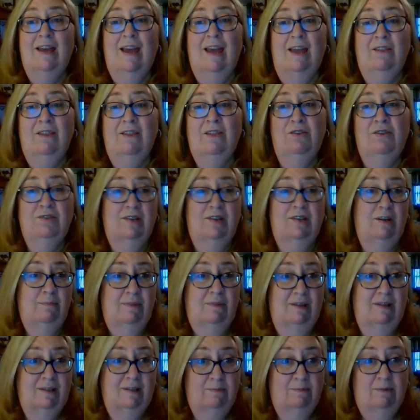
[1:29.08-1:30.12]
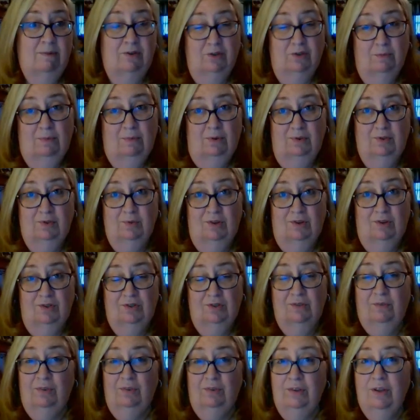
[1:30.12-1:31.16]
And then there's going to be a special bonus
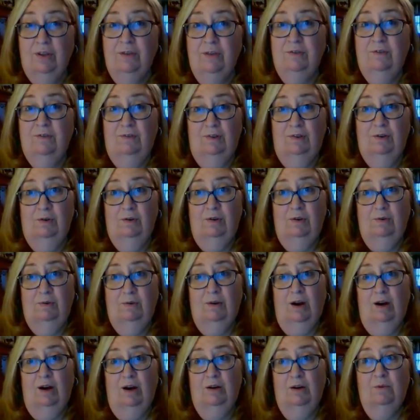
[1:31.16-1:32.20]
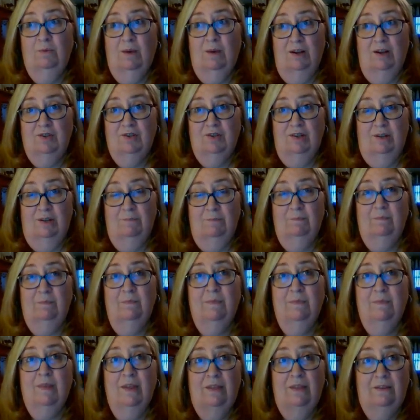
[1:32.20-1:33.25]
question for those of you who are watching
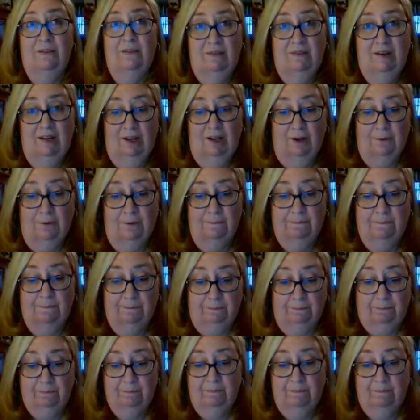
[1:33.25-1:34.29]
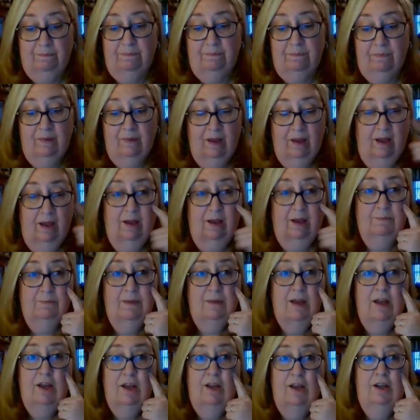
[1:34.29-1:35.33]
the video. Um,
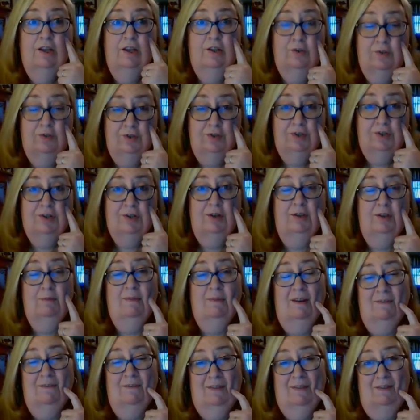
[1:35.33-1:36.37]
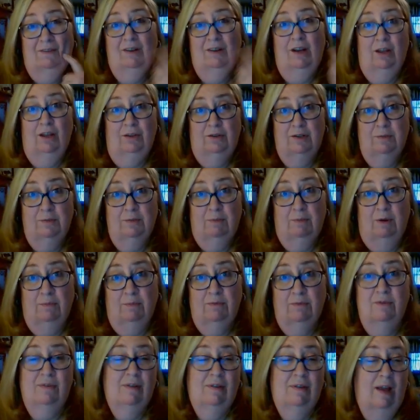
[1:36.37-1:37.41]
you should know that my favorite color is
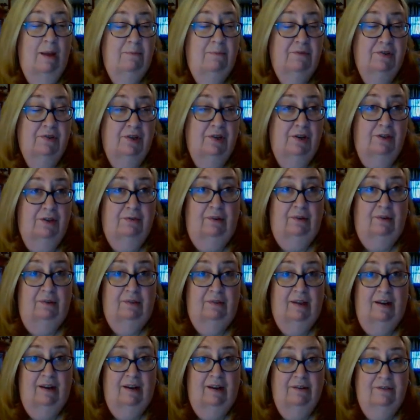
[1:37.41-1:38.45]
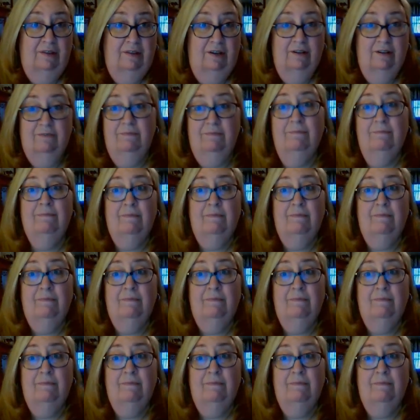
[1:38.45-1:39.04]
purple. I'm just going to throw that out there.